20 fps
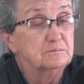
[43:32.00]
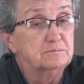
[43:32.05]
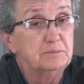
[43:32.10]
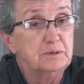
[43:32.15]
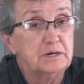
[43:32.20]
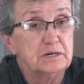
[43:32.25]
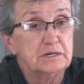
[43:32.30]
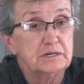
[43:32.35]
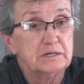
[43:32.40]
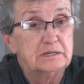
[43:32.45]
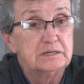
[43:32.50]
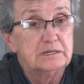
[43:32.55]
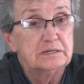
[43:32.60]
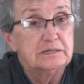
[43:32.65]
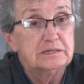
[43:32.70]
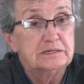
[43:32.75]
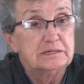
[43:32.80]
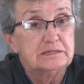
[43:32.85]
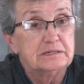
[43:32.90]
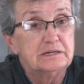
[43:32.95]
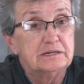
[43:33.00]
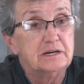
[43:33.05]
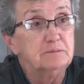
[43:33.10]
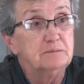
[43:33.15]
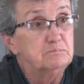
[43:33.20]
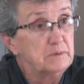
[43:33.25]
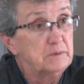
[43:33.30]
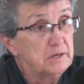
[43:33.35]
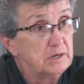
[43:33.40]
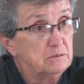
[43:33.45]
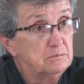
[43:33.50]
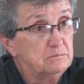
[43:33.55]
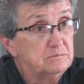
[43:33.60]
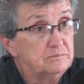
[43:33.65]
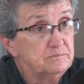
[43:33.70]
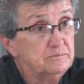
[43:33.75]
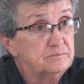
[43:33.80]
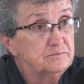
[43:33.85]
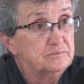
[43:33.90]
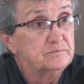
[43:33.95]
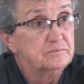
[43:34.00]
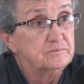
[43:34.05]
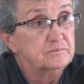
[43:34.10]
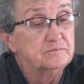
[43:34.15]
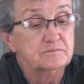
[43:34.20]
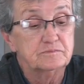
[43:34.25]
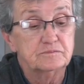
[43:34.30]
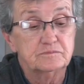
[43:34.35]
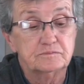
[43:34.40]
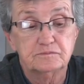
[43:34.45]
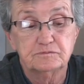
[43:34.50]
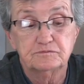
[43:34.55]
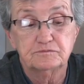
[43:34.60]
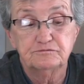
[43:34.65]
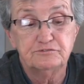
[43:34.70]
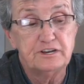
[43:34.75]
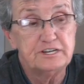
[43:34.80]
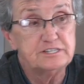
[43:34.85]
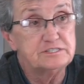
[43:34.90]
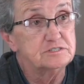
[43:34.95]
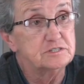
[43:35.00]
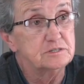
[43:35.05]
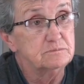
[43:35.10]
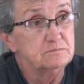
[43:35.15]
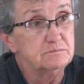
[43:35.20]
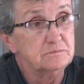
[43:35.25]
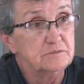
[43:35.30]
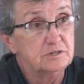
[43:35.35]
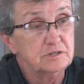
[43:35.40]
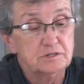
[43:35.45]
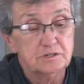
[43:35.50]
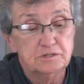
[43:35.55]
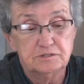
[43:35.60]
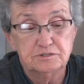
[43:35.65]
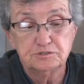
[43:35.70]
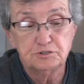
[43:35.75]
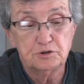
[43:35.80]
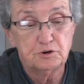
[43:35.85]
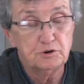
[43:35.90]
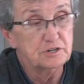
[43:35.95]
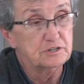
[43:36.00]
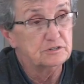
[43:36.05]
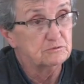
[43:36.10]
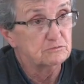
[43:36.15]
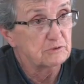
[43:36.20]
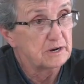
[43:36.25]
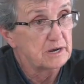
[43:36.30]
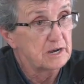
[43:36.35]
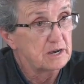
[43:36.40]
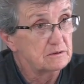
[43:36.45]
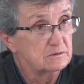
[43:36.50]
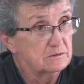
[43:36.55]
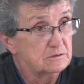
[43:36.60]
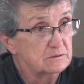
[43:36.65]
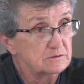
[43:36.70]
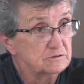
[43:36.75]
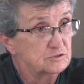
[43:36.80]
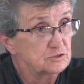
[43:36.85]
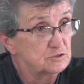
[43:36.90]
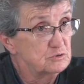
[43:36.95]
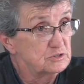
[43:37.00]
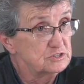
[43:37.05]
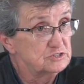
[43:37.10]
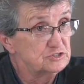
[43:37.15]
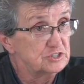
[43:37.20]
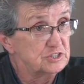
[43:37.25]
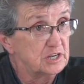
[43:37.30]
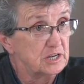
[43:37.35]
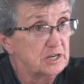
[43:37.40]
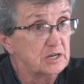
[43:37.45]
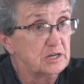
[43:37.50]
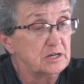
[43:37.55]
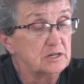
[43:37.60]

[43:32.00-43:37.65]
but admit them, face them, turn it around, do what you can,